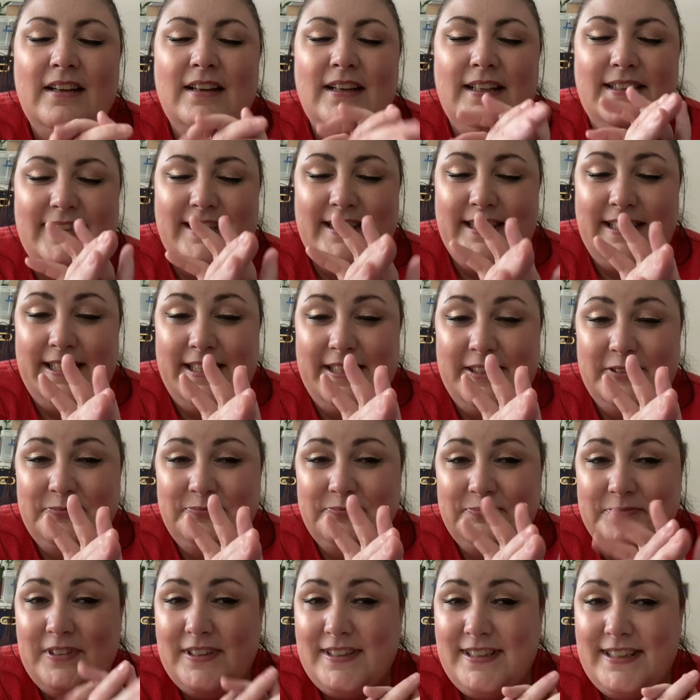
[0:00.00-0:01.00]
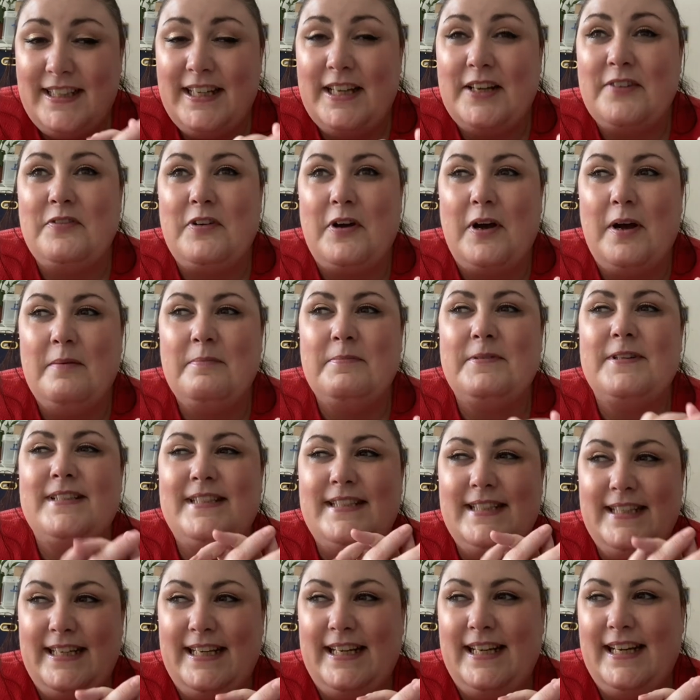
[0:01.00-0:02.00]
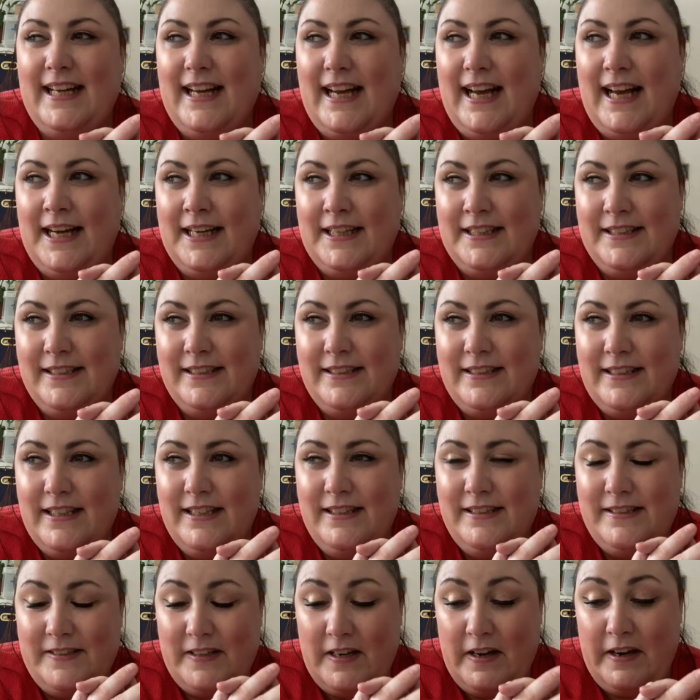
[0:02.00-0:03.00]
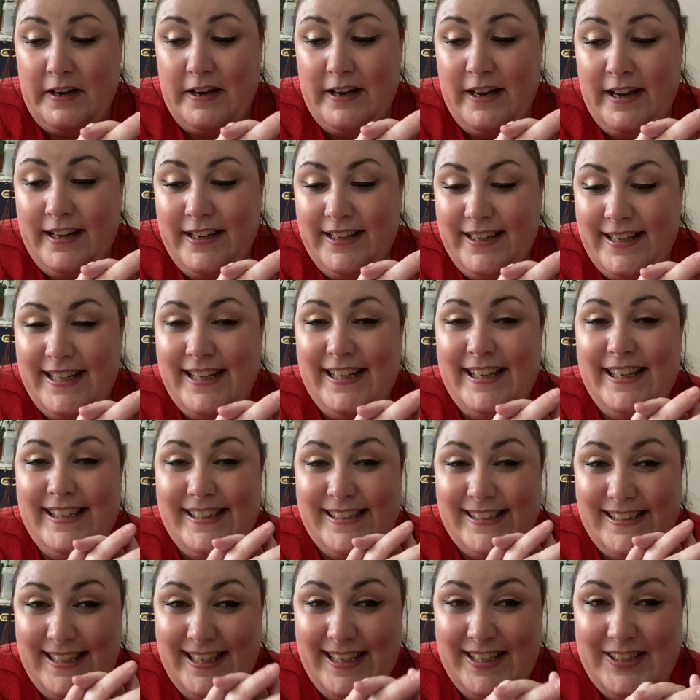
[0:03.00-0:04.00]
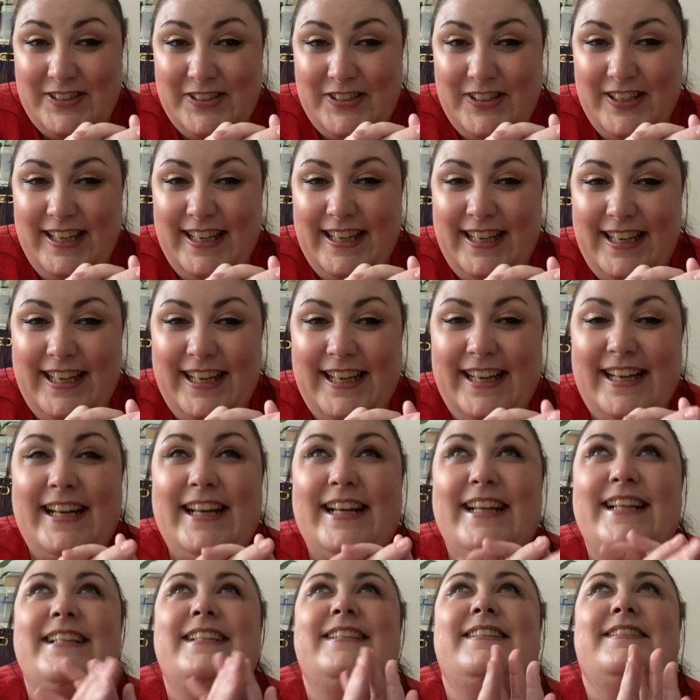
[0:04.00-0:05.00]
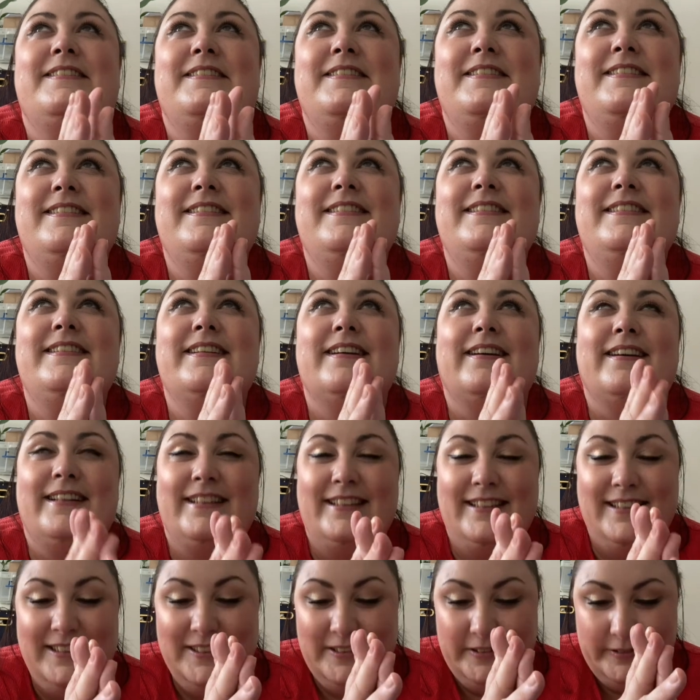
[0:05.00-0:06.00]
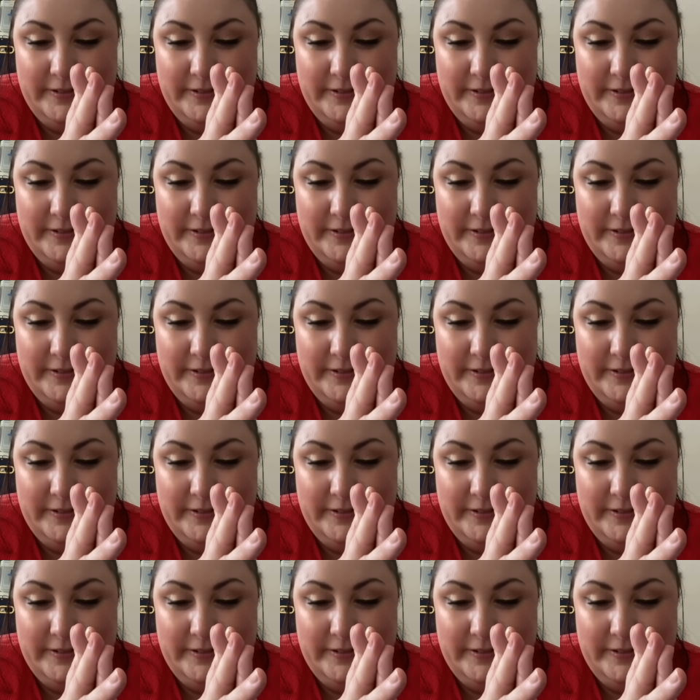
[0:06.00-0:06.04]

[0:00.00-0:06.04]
Did it. I didn't give up. I did it. And it's done. It is literally done.